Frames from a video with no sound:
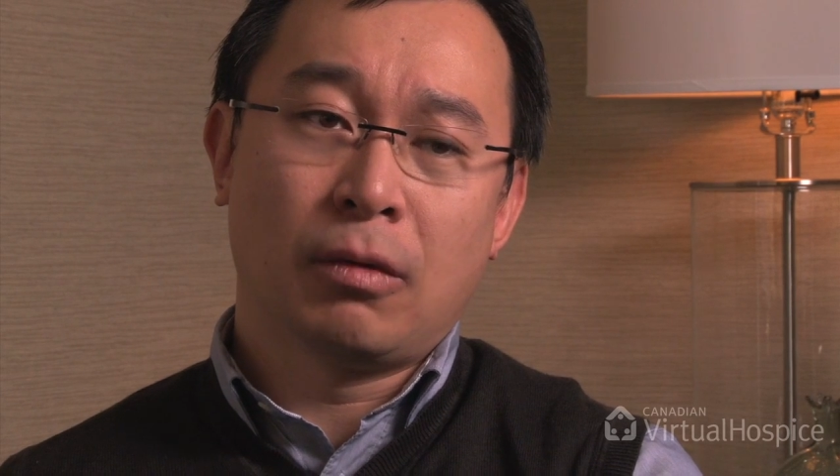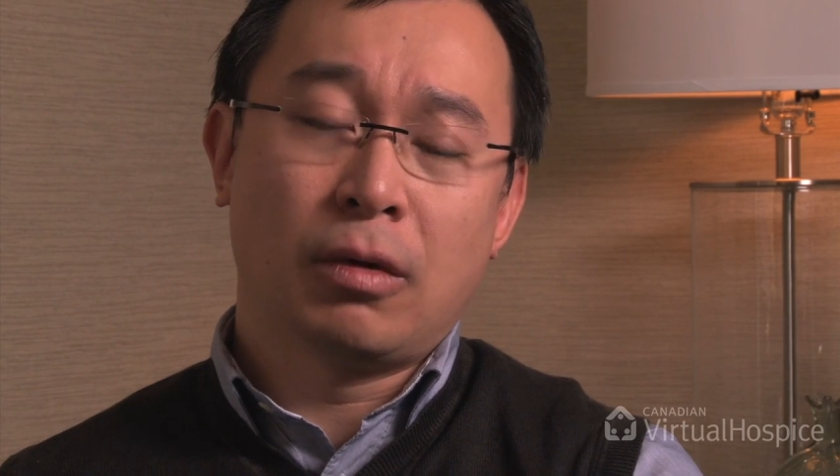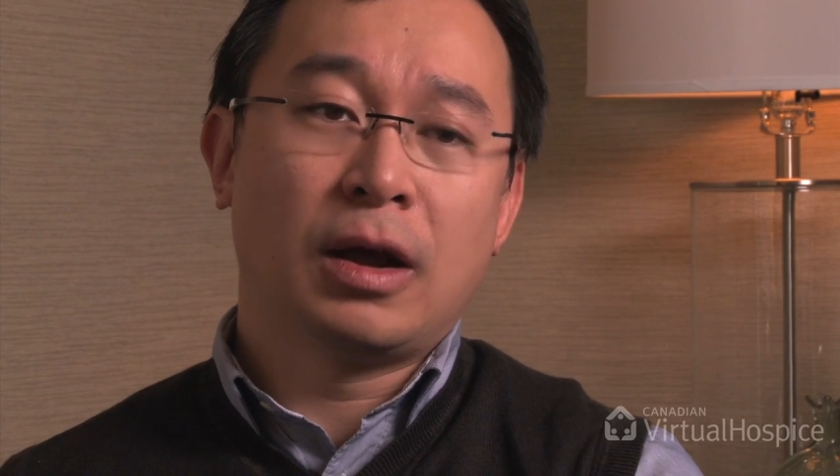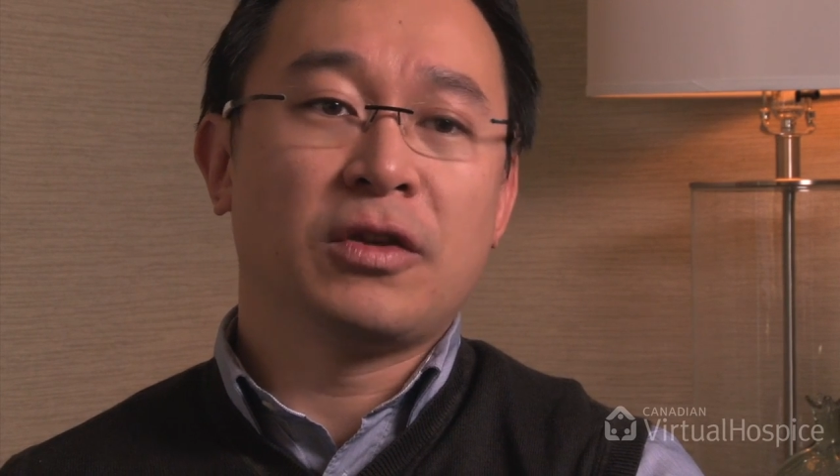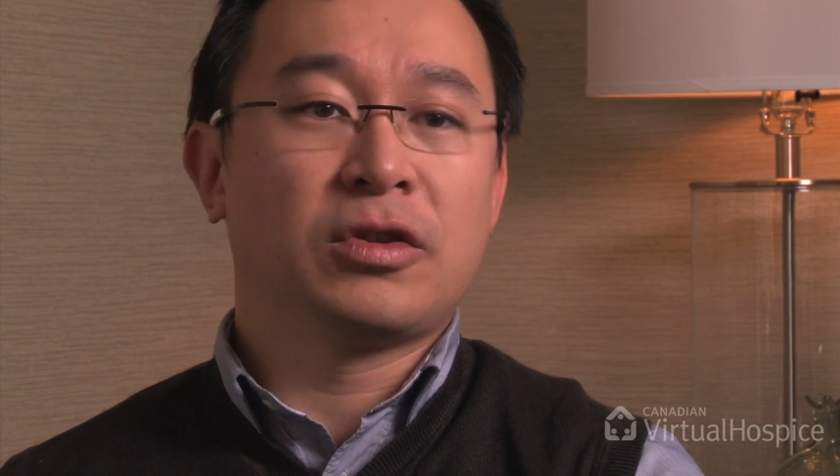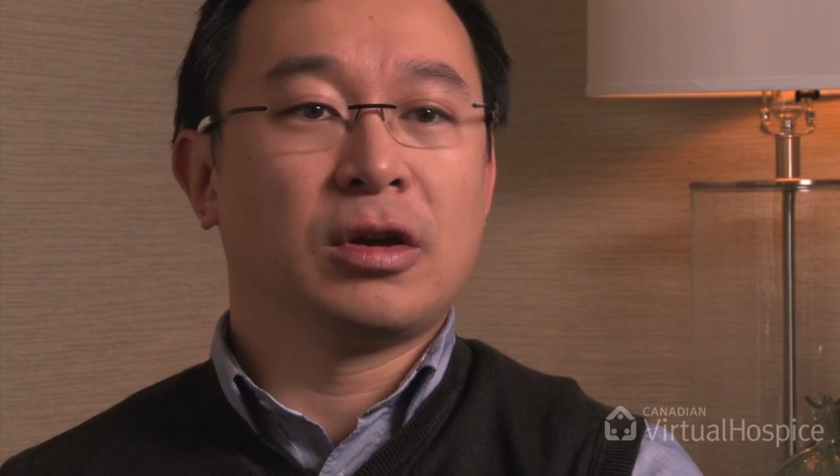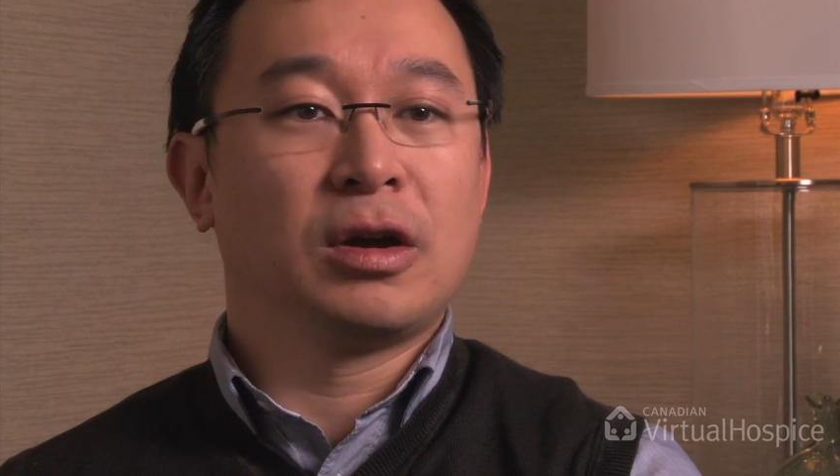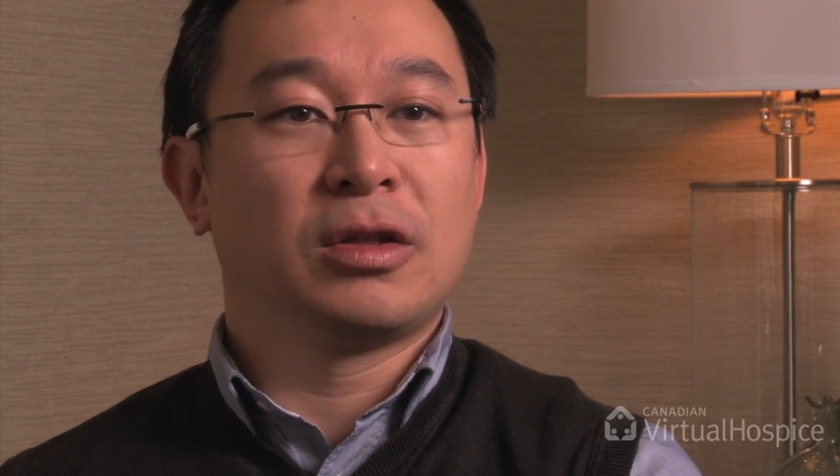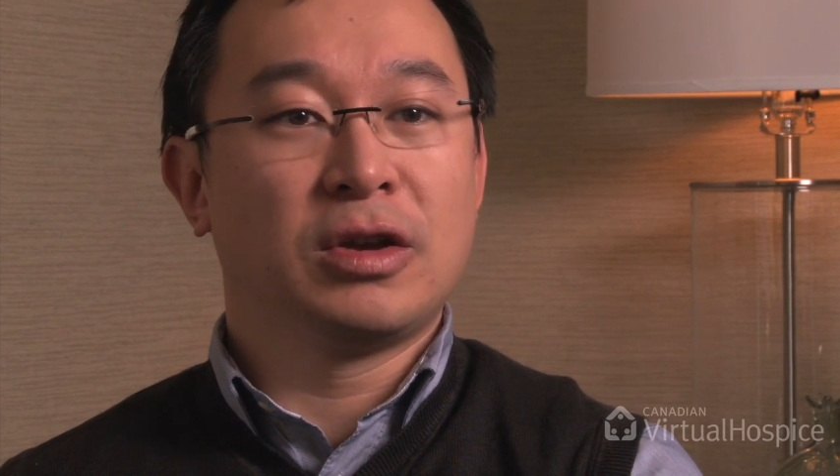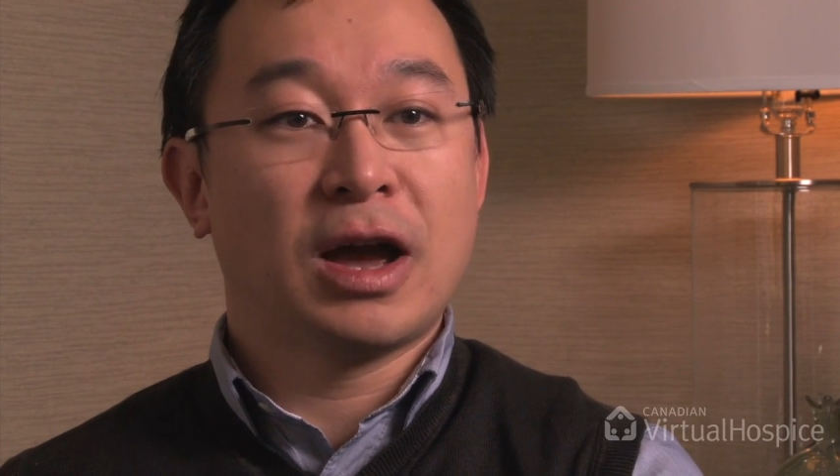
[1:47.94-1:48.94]
Whereas
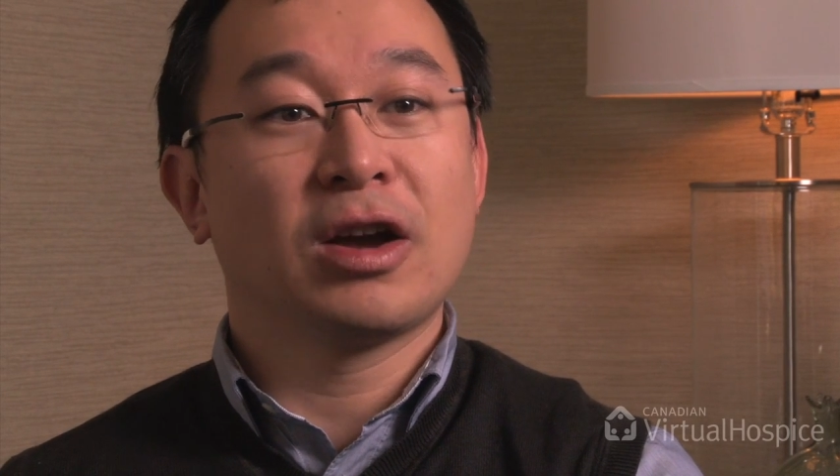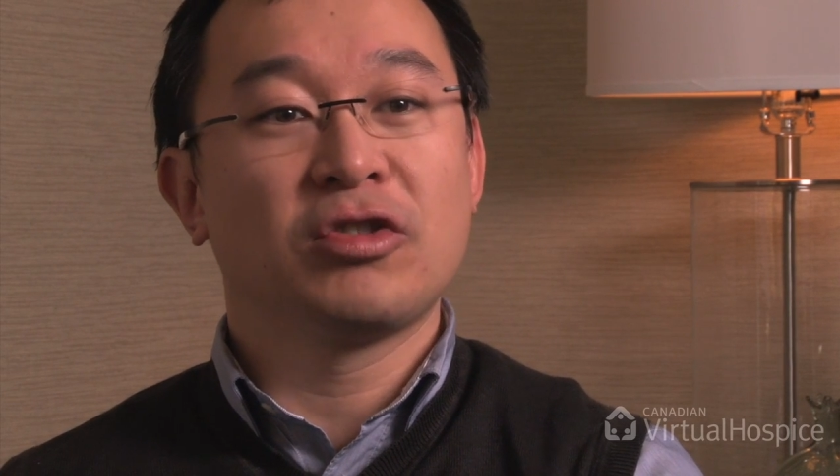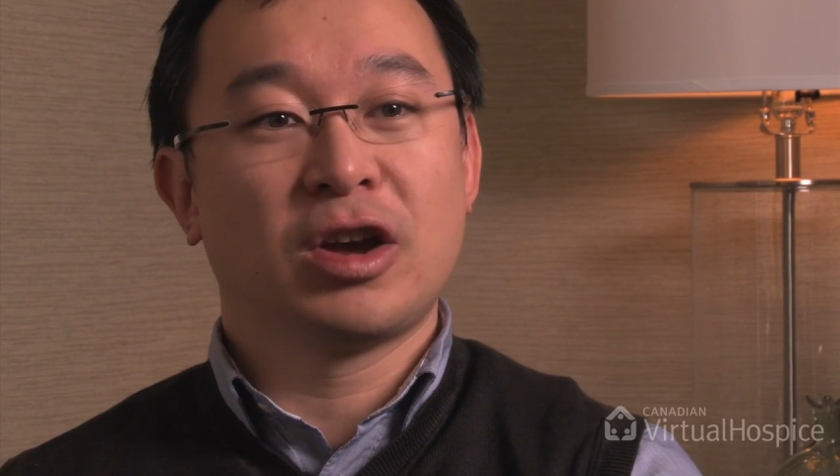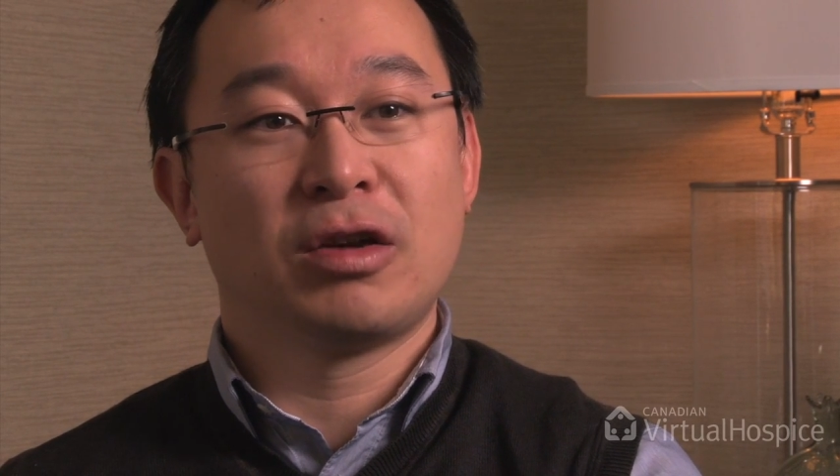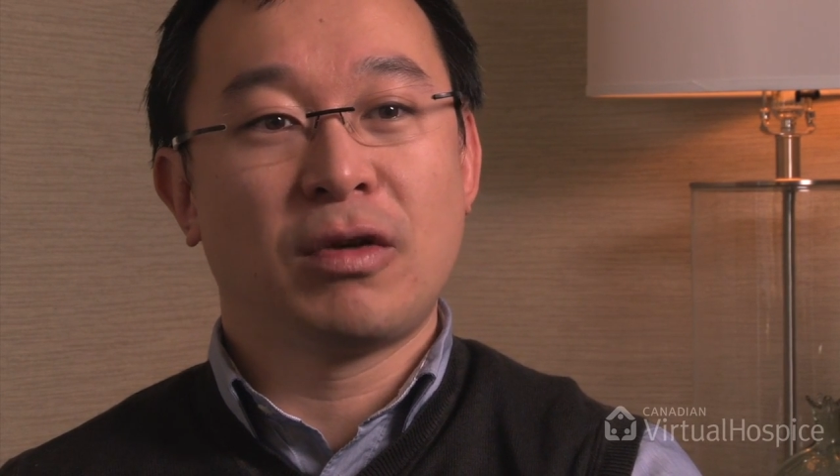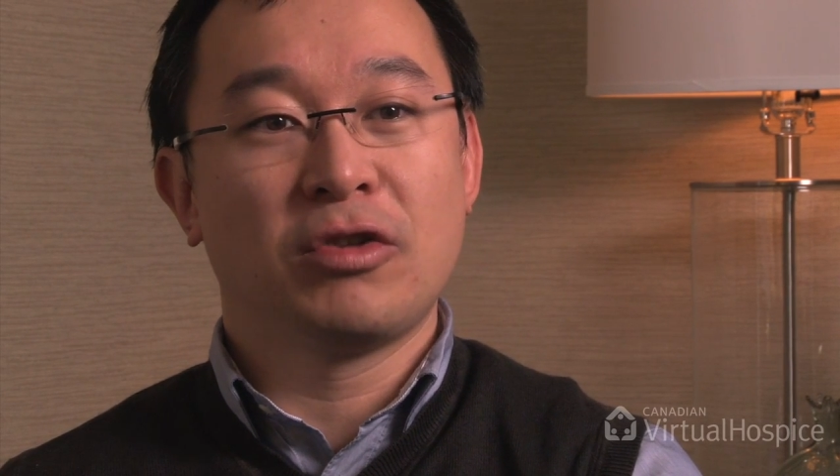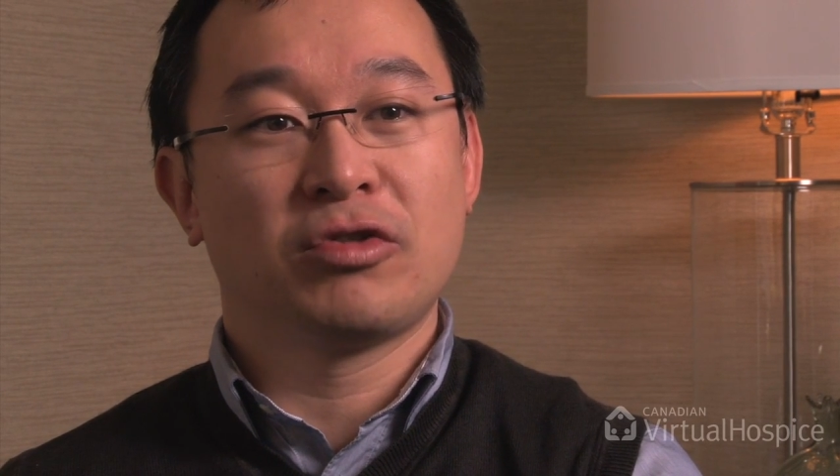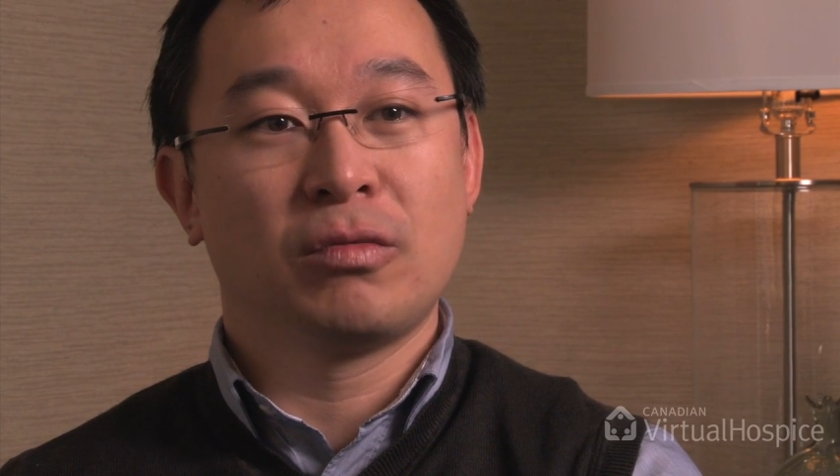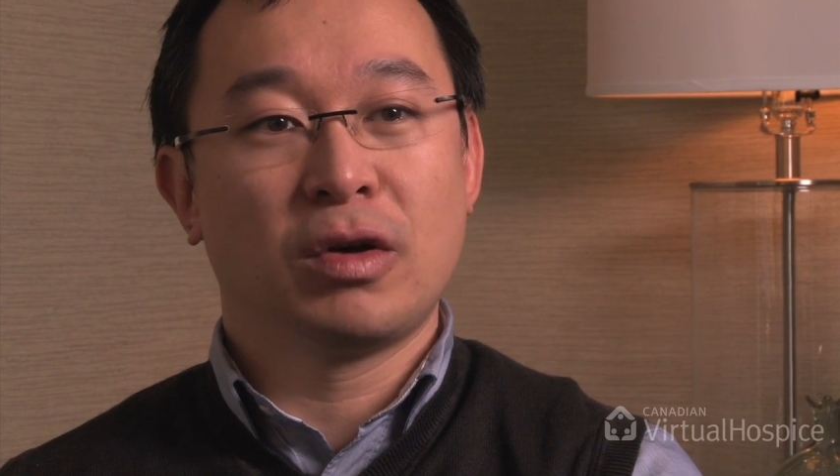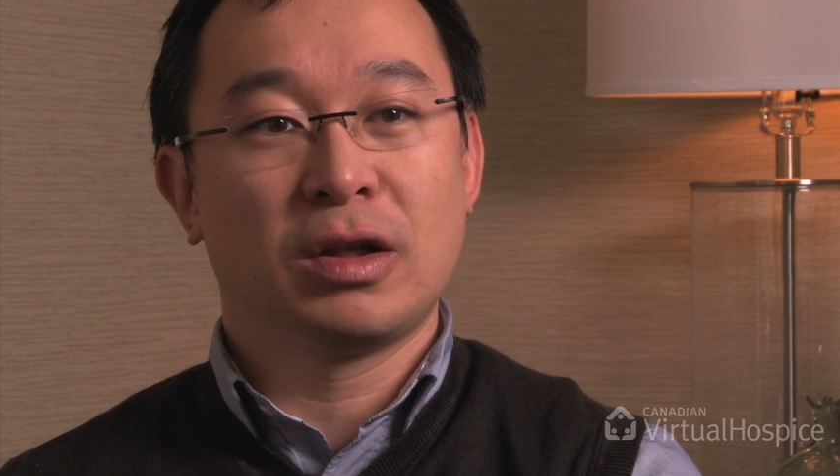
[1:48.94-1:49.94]
the, the younger generation,